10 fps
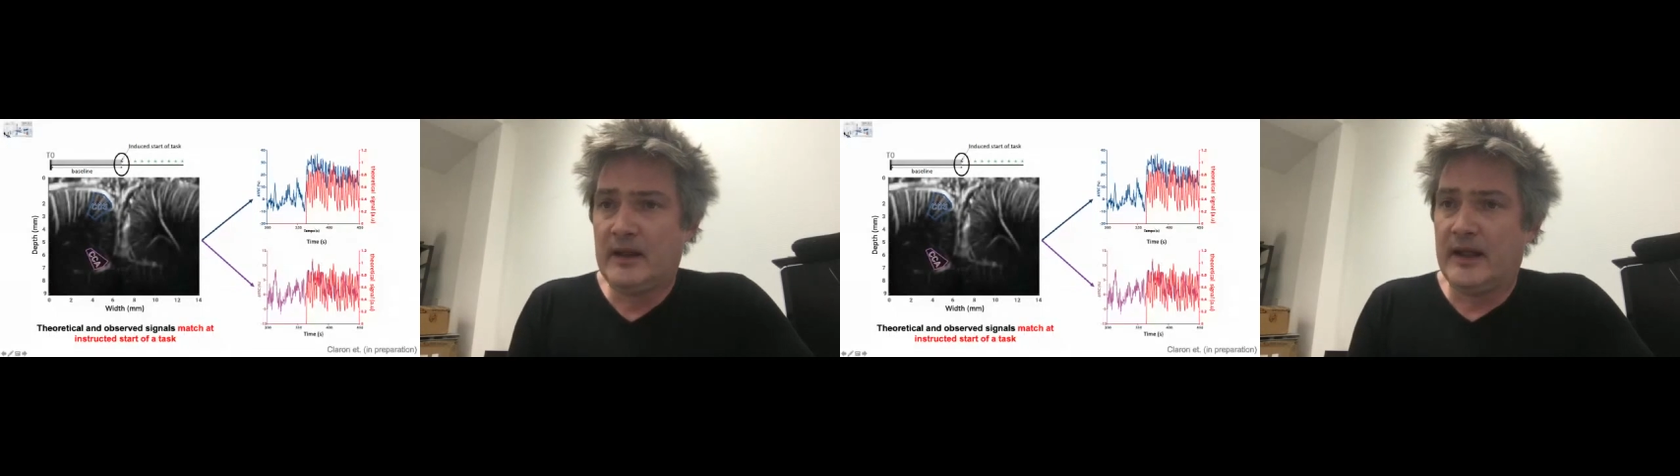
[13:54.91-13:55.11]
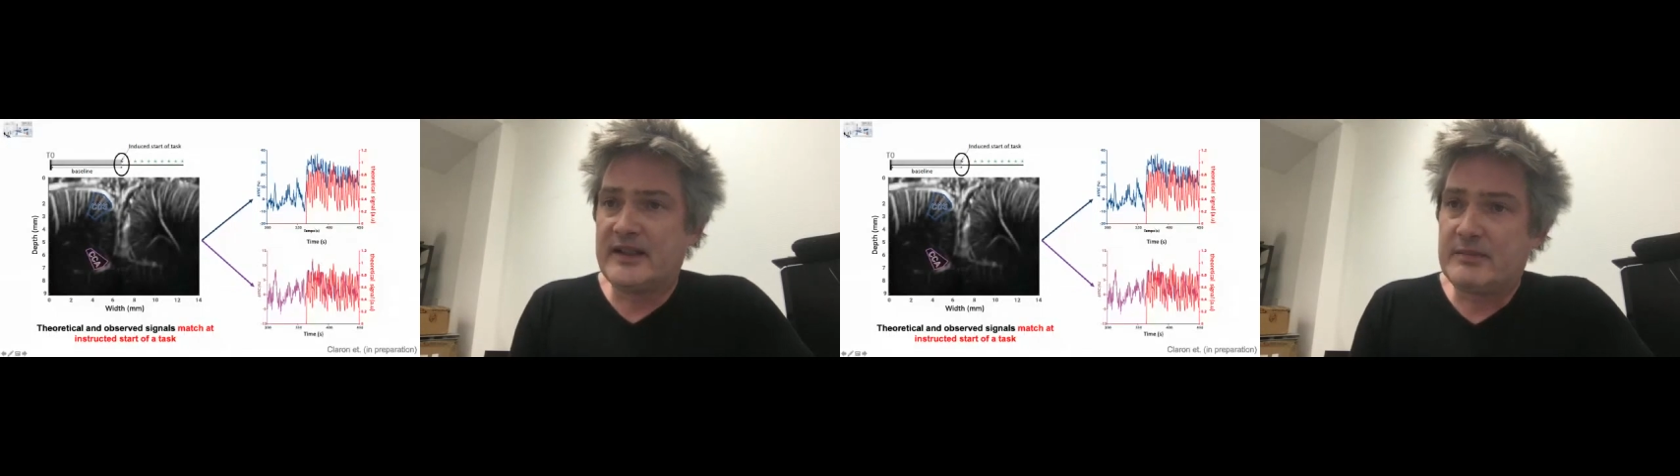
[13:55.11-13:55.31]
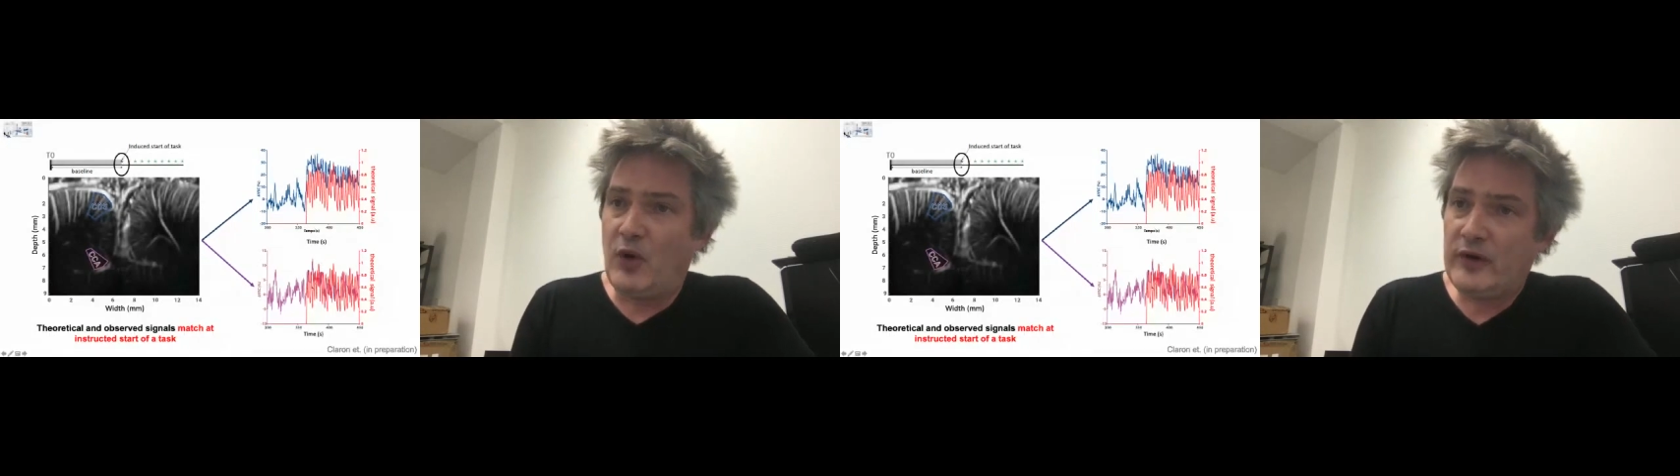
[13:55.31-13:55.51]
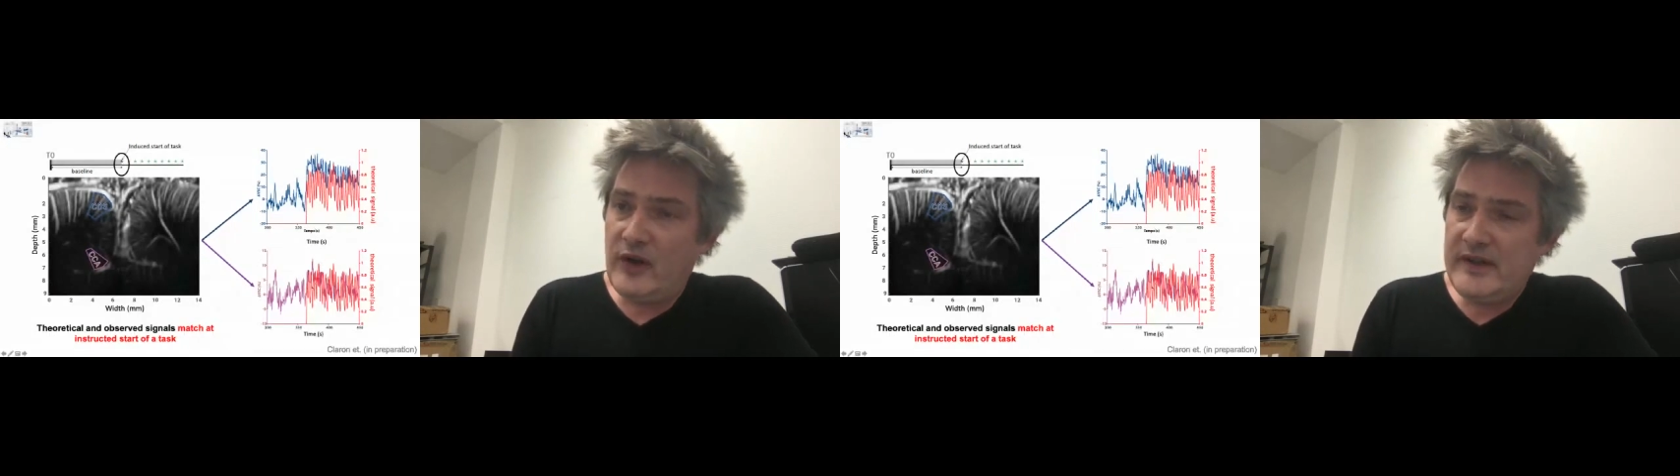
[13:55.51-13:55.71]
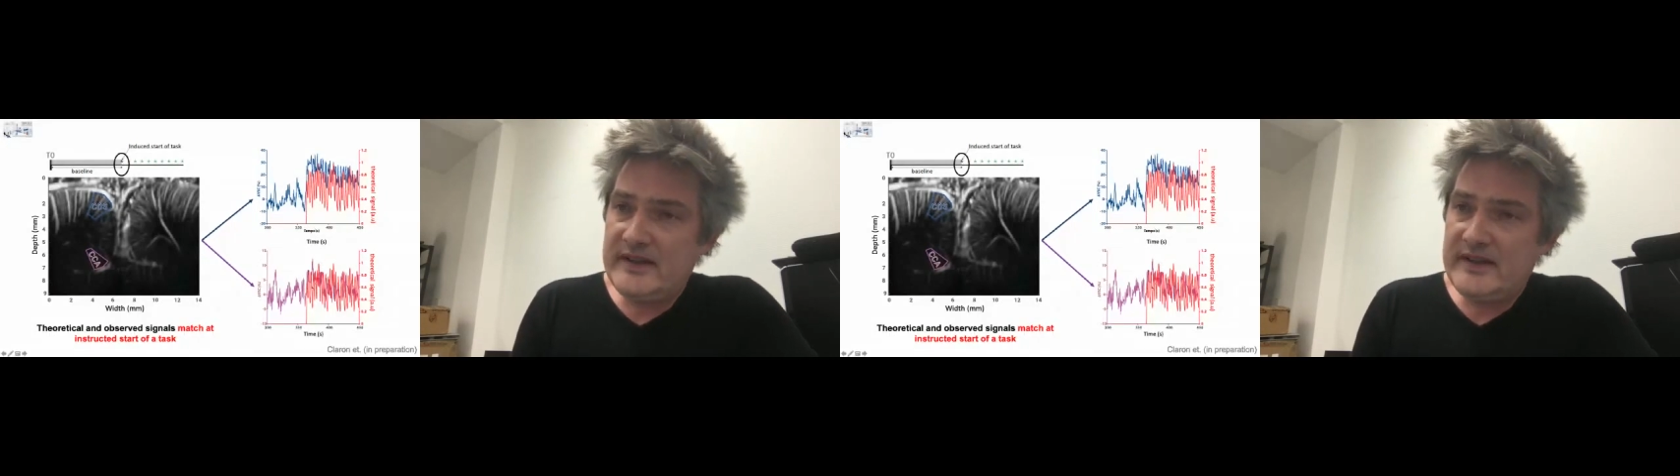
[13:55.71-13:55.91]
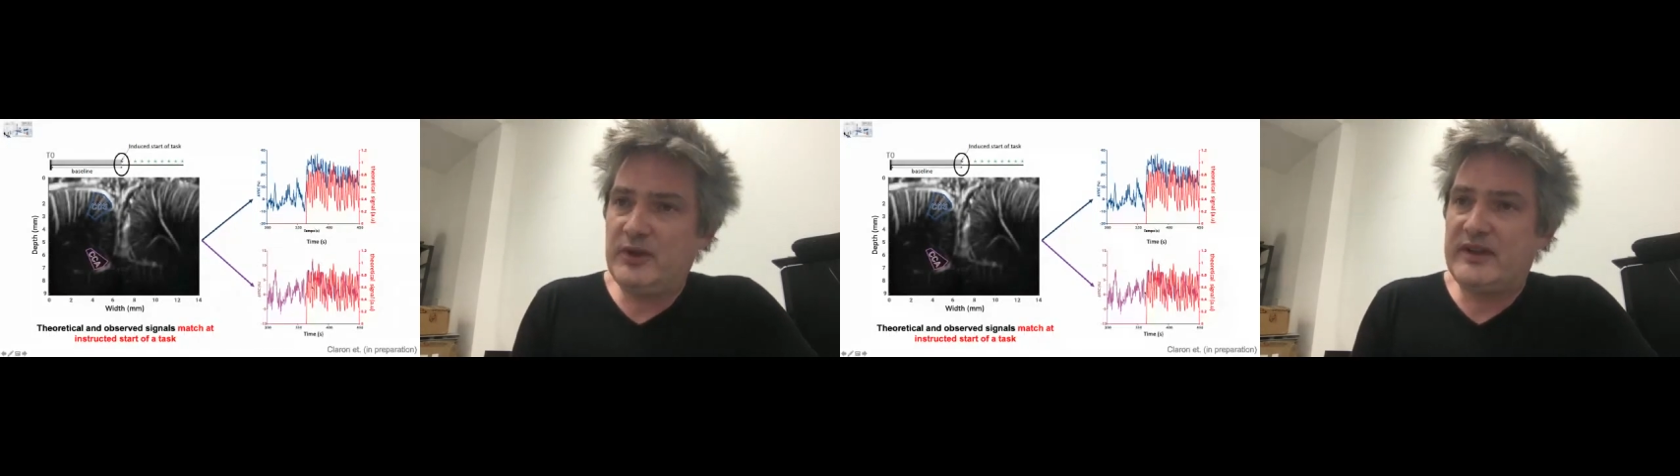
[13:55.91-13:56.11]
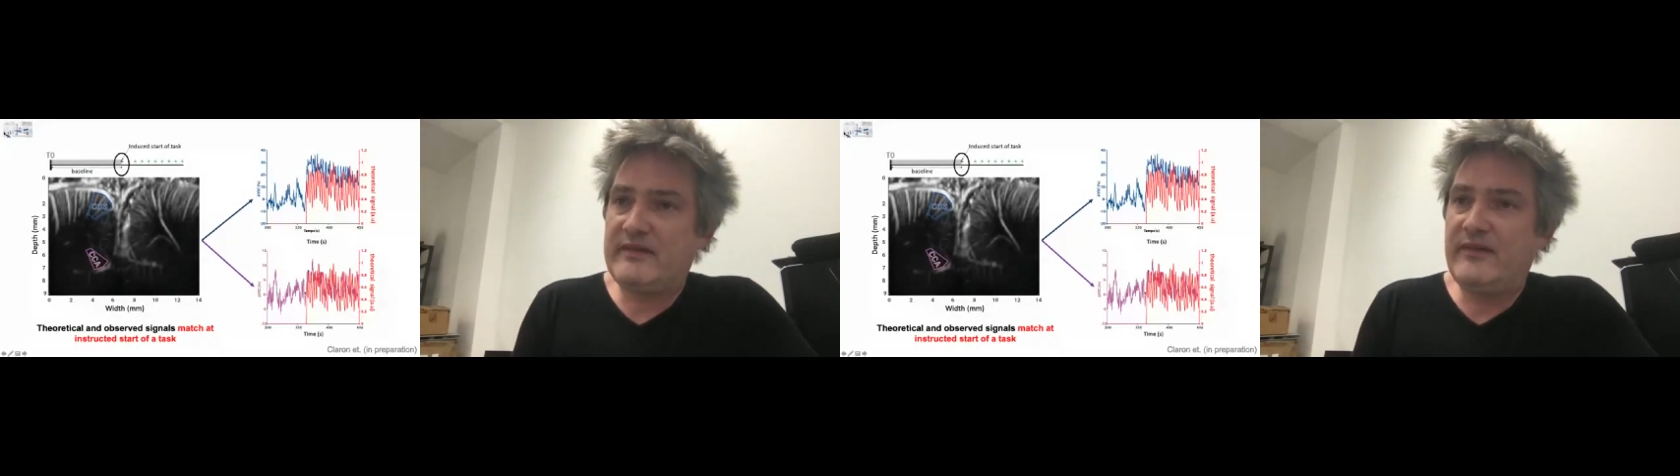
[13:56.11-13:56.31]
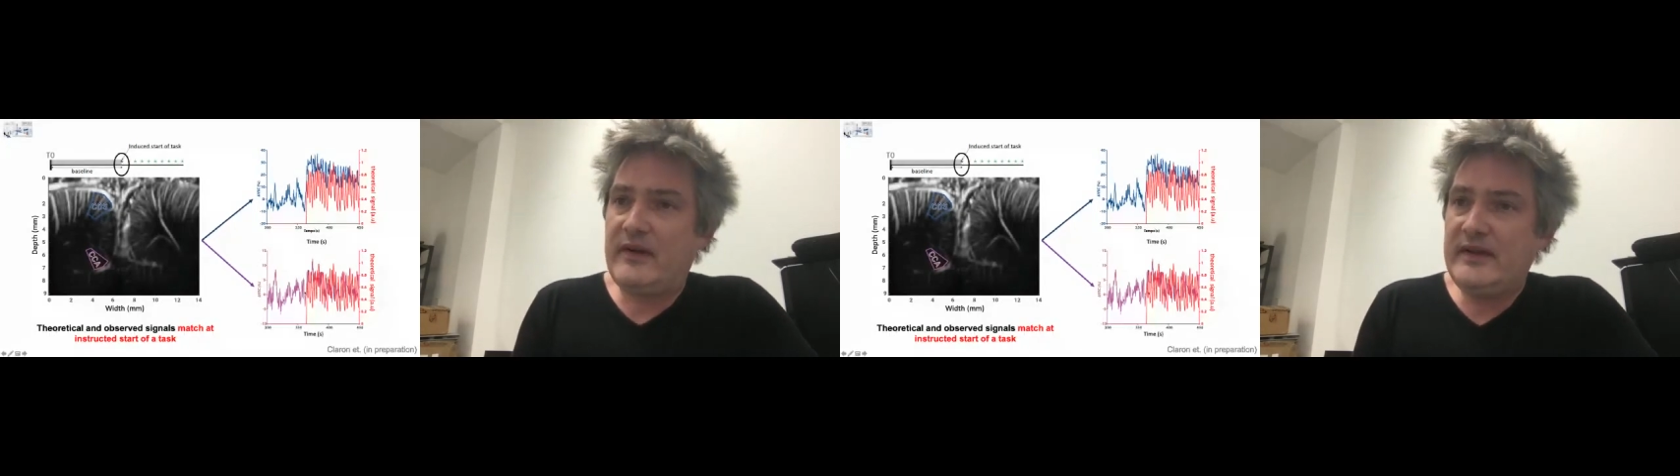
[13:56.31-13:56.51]
It's more noisy,
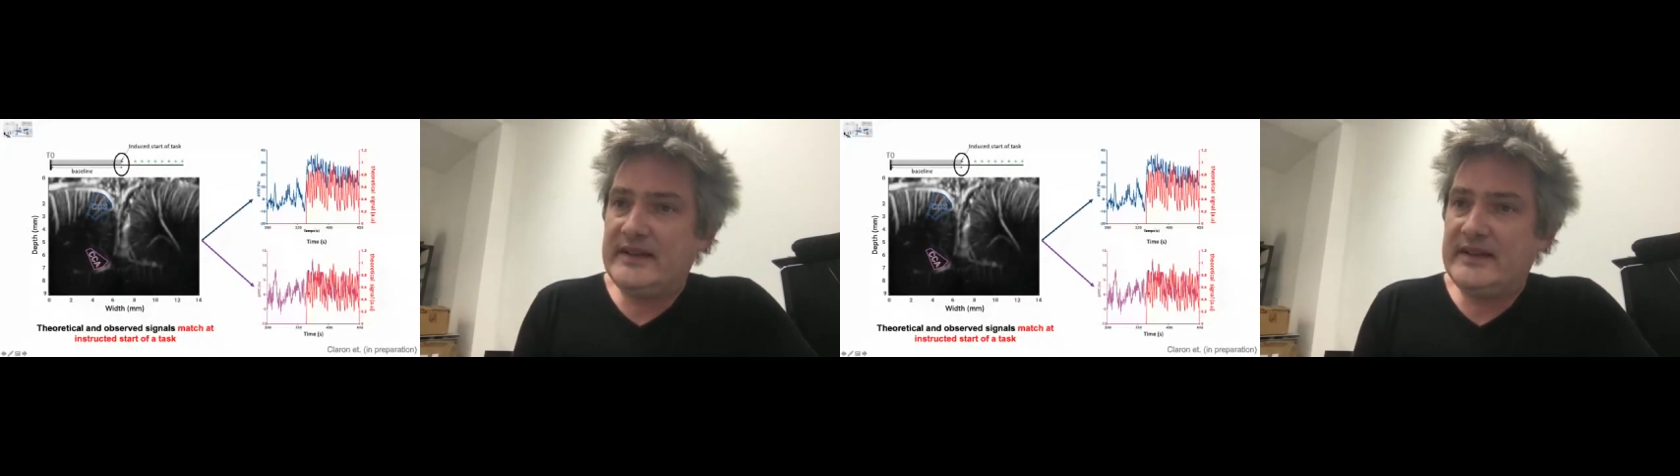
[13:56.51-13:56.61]
but very